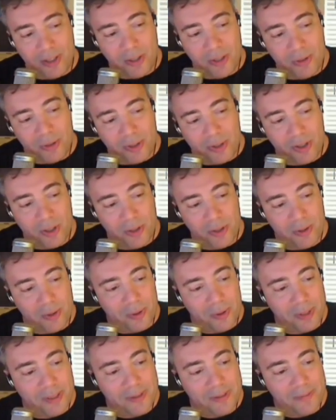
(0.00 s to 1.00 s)
These tools
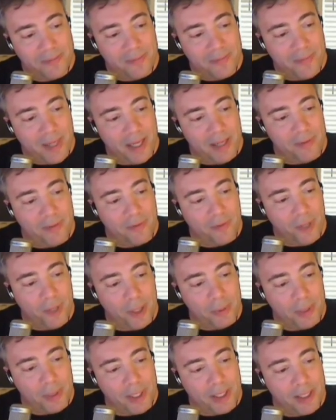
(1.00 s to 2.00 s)
so
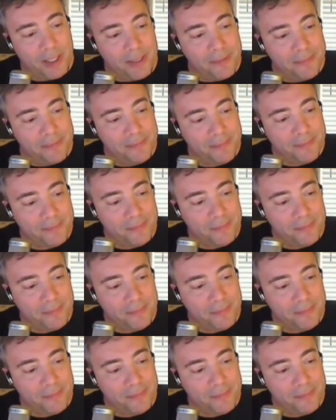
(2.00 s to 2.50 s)
infrequently